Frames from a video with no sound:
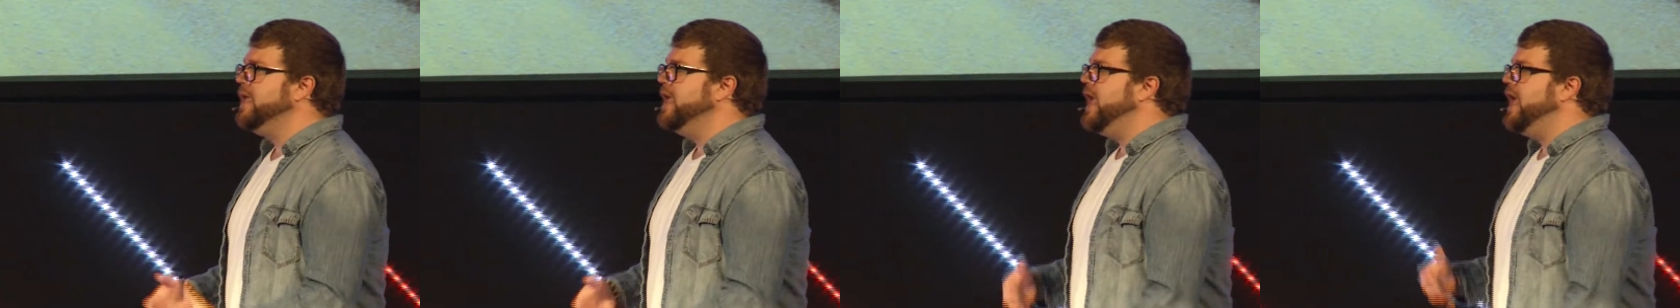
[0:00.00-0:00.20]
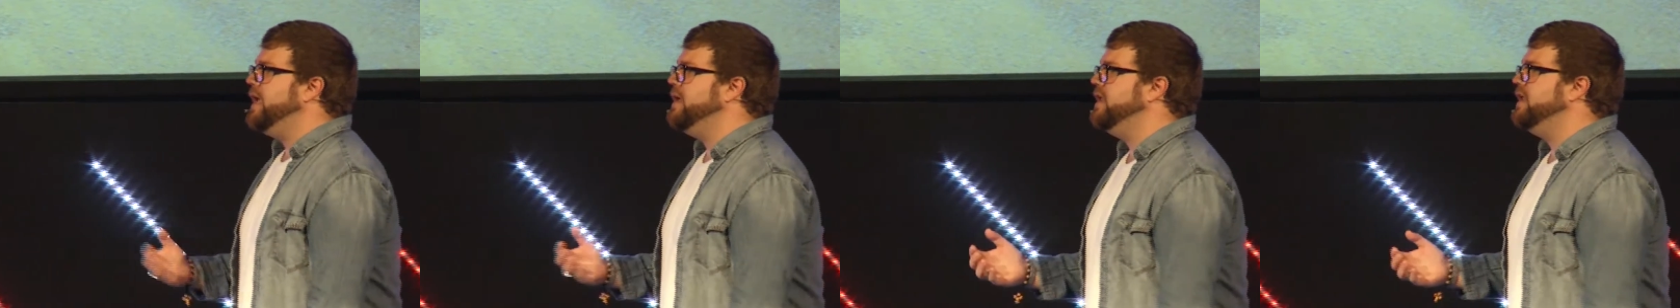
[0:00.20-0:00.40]

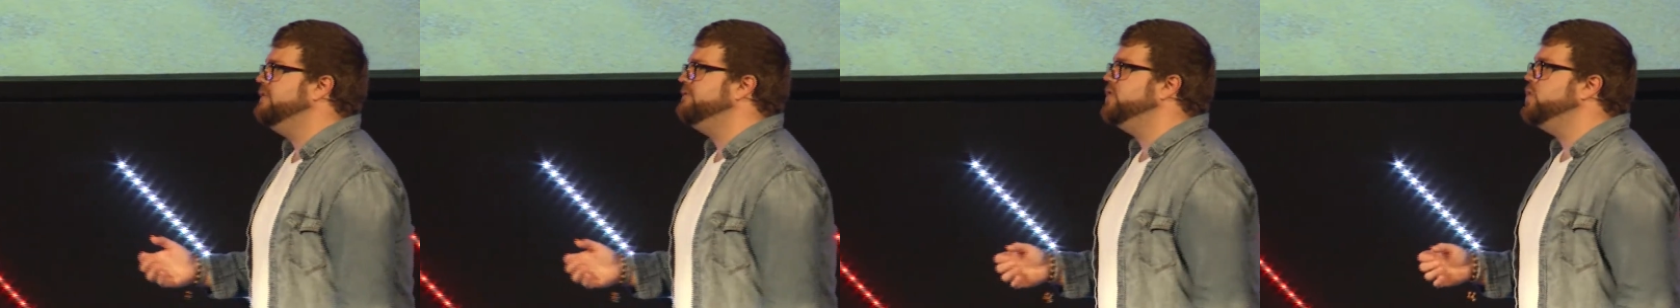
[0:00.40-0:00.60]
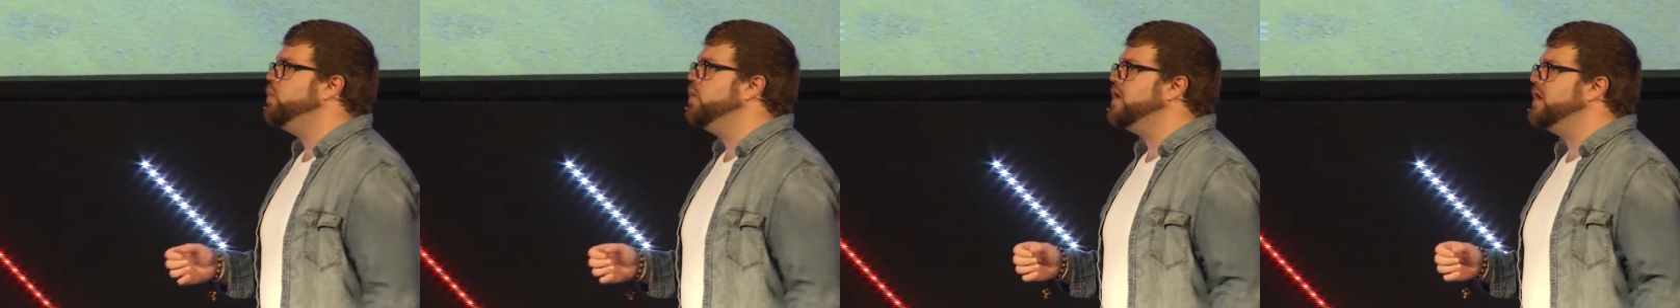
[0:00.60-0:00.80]
And if
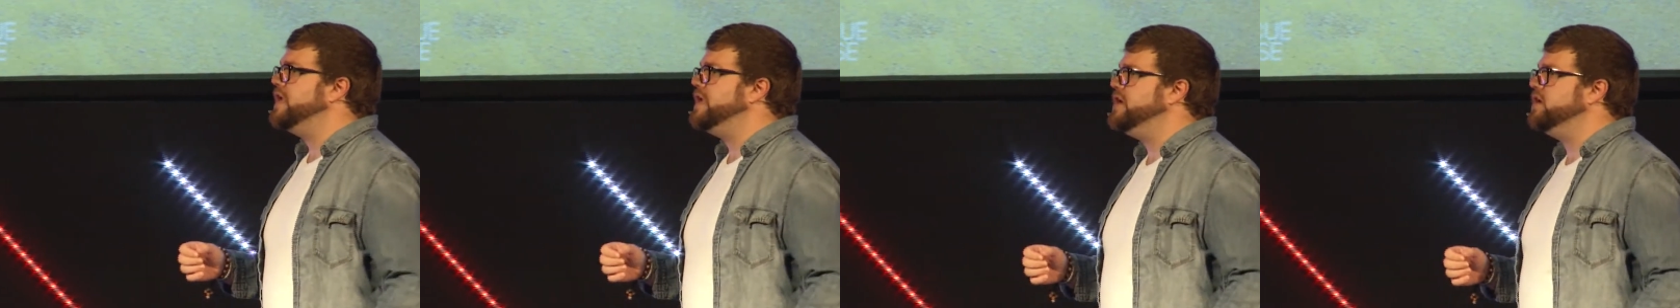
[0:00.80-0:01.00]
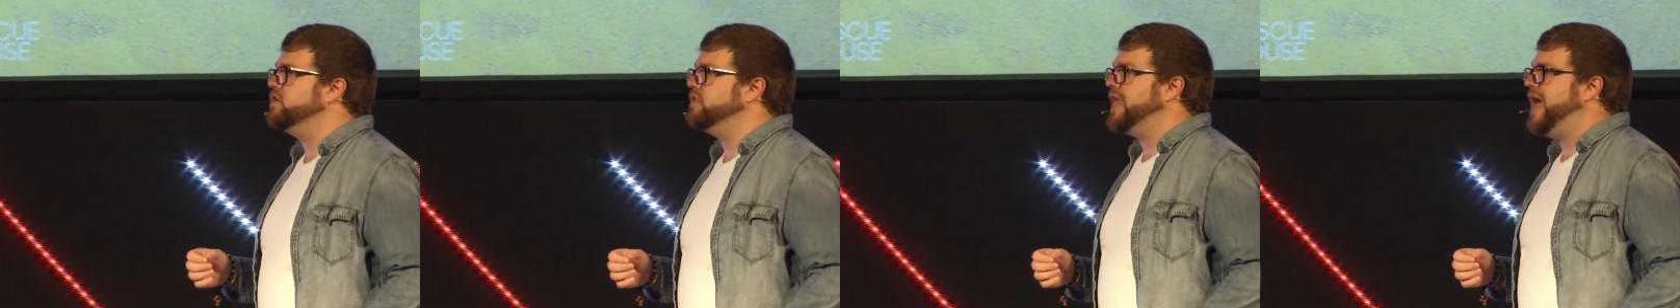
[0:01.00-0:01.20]
you weren't
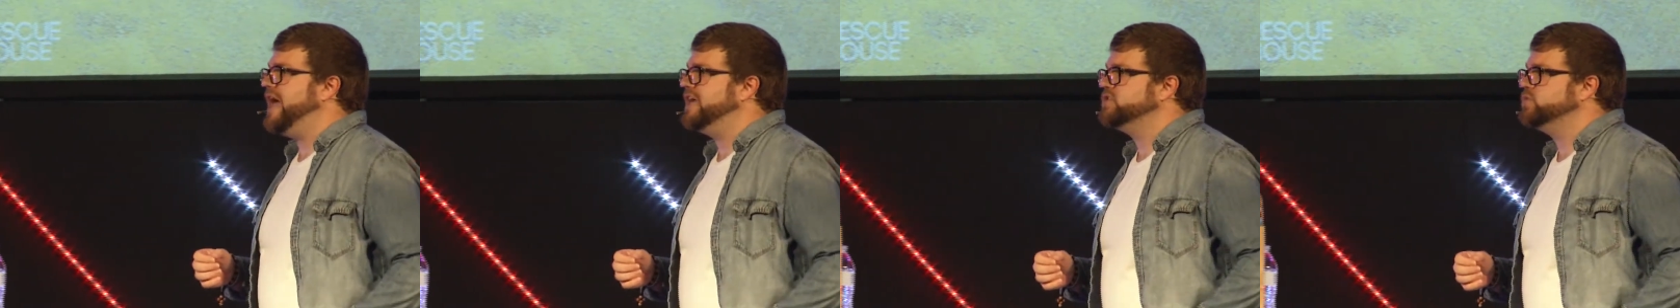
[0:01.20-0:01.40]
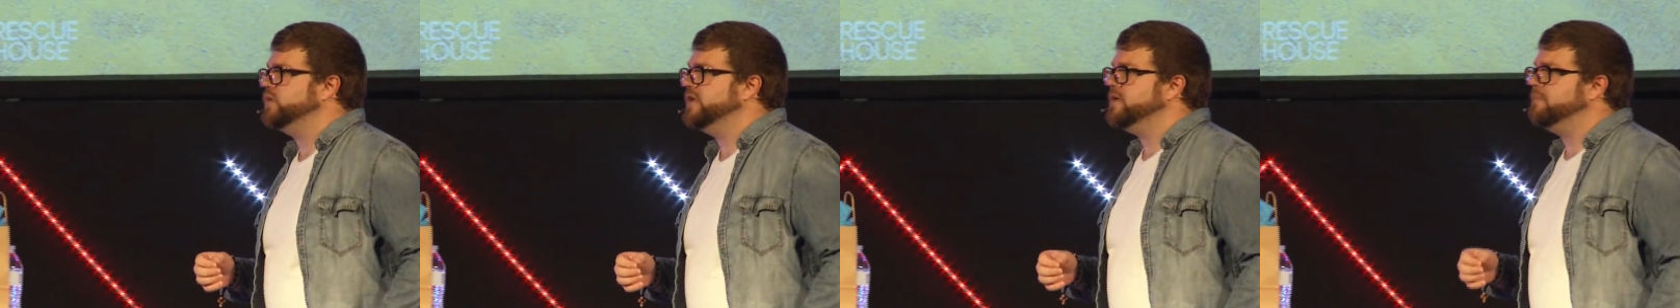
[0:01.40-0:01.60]
here
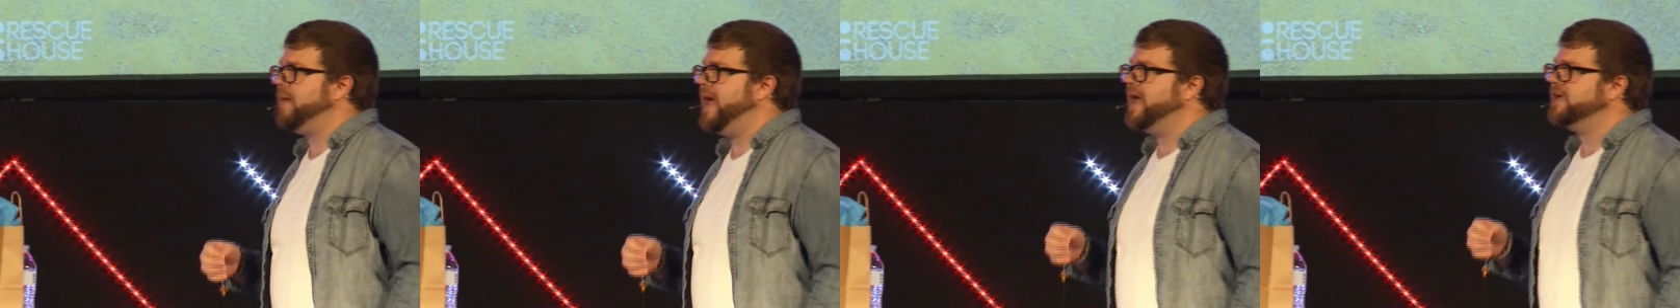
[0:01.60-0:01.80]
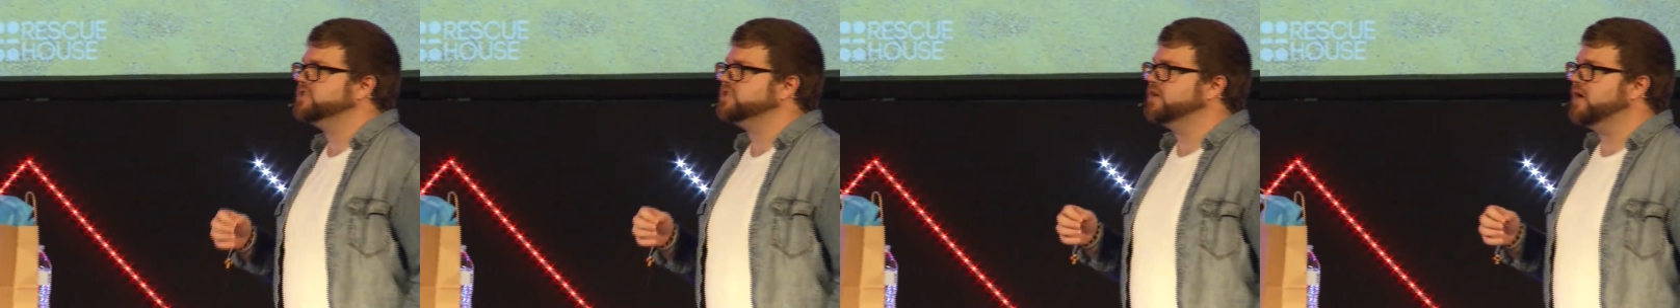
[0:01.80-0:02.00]
last week,
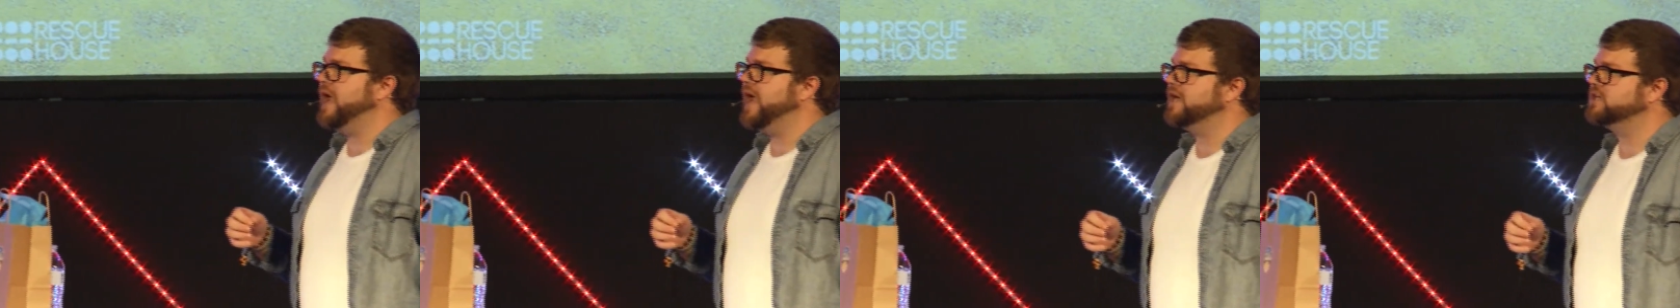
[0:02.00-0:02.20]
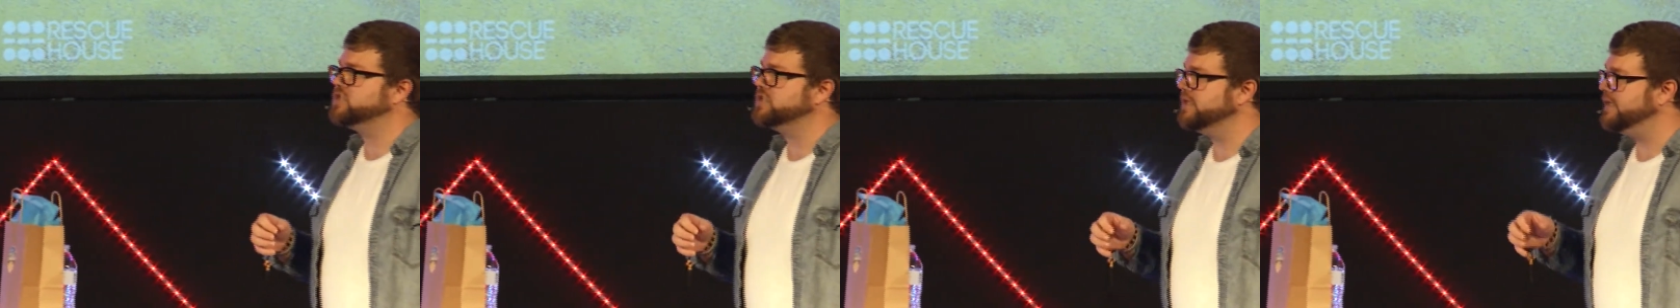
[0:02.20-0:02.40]
Pastor
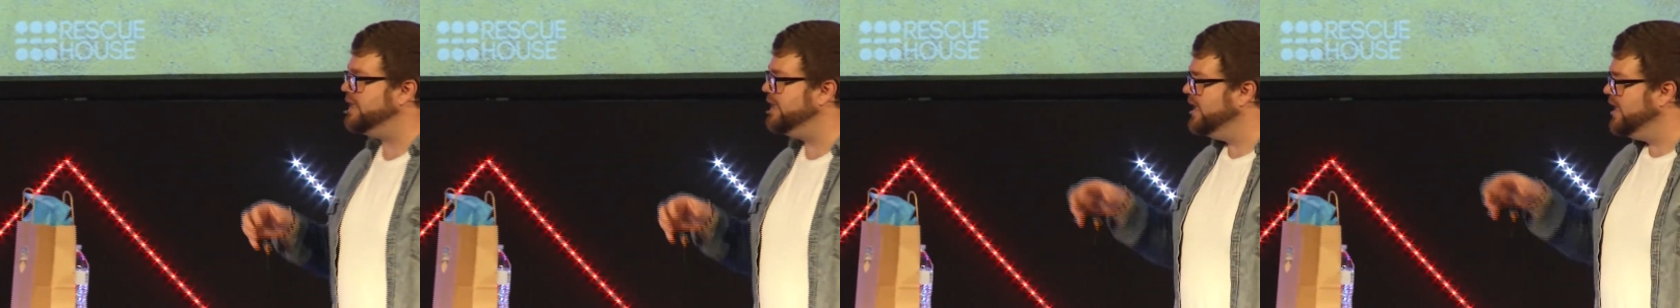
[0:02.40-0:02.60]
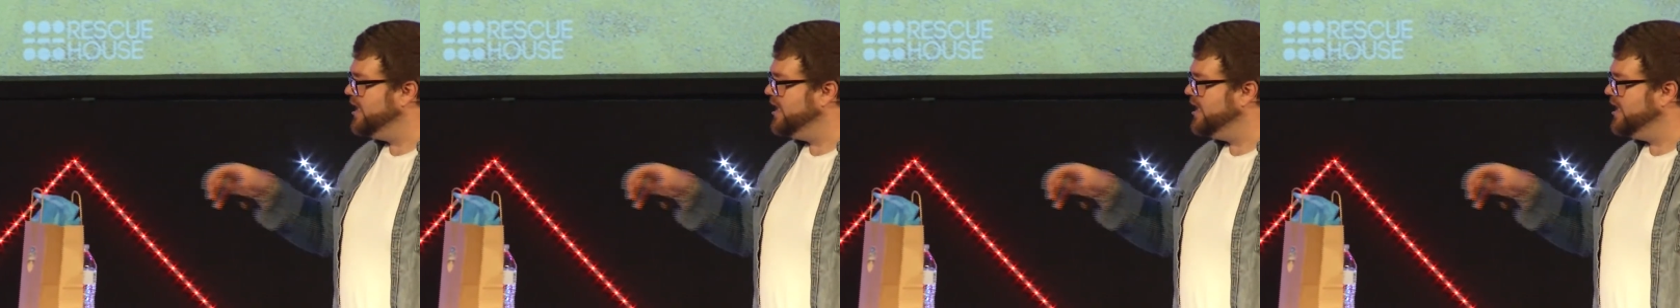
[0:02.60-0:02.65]
actually